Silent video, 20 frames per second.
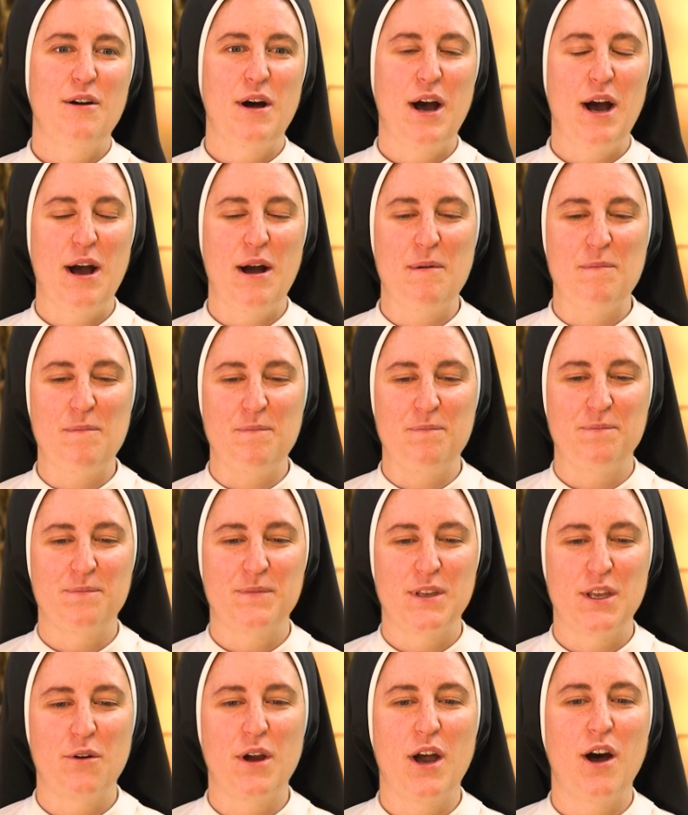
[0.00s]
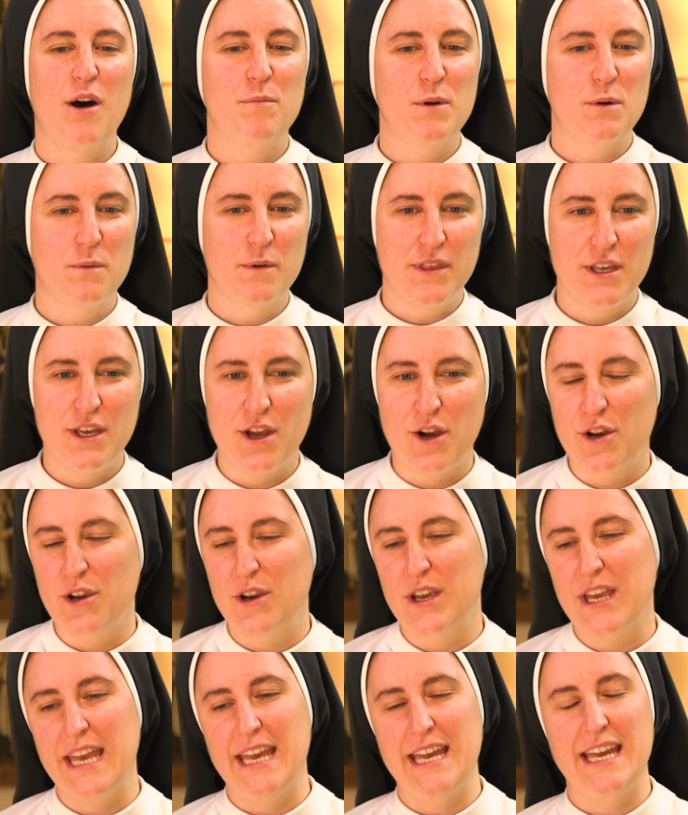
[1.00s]
helping with the
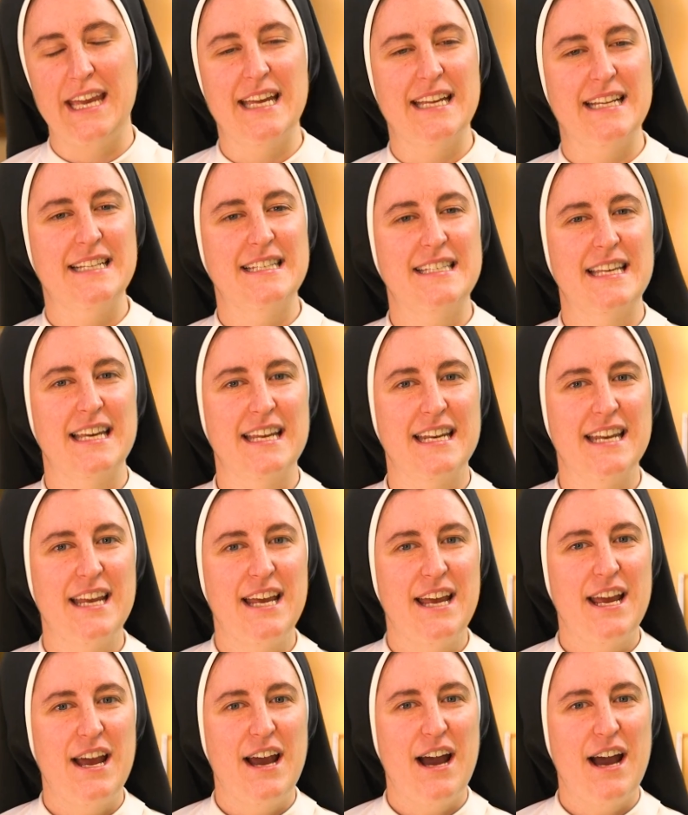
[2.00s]
younger kids, and